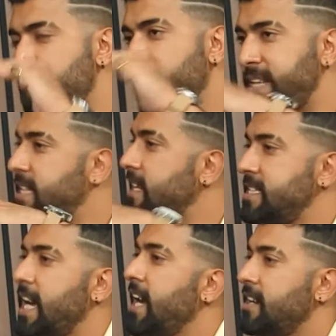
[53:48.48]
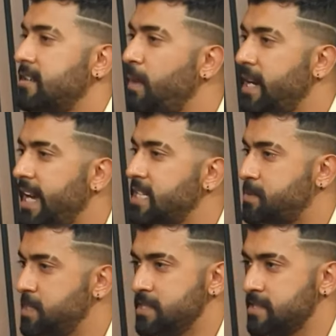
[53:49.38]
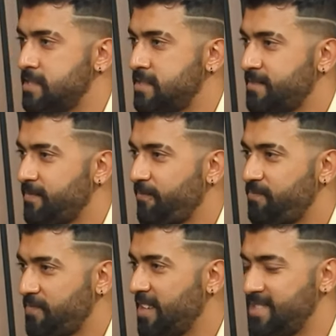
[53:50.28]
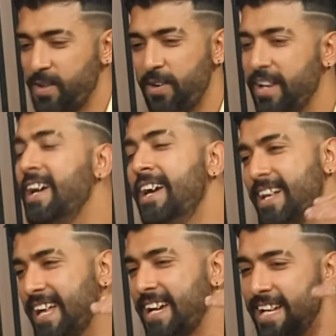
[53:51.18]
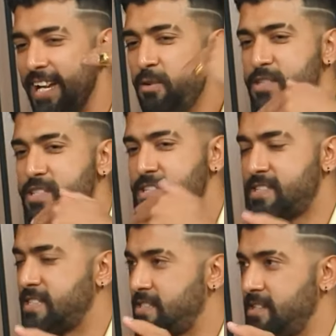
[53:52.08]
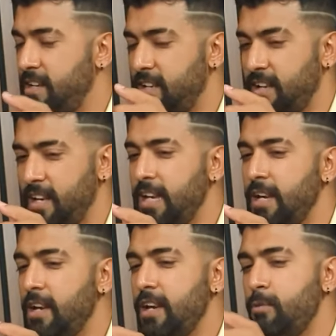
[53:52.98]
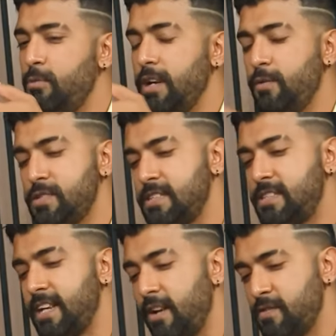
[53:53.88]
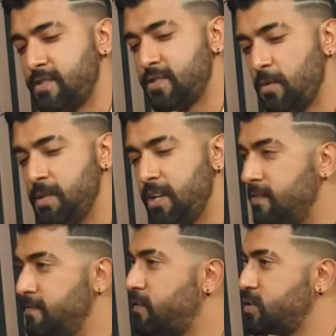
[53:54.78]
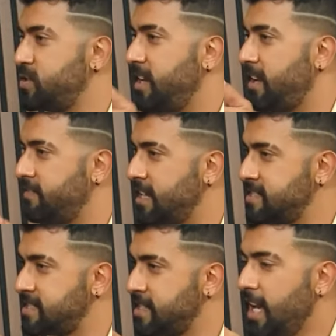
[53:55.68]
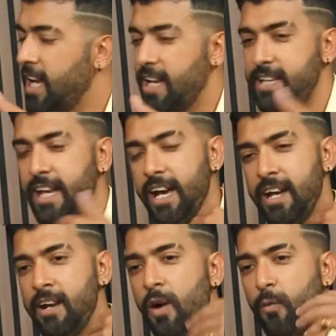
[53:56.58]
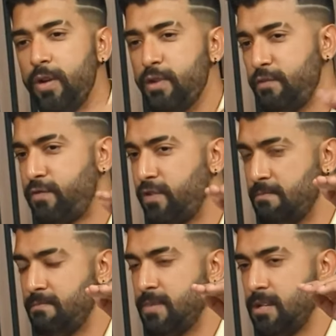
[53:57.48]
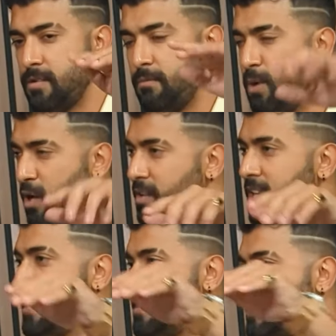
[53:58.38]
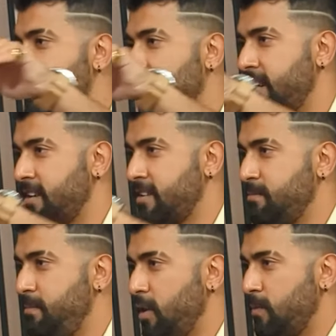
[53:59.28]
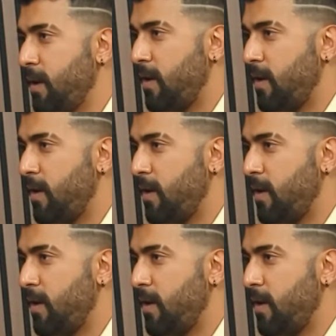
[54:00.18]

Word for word: basically tanked my dad's business. Oh, yeah. So like it was a set of so many unfortunate events that we went from middle class to like below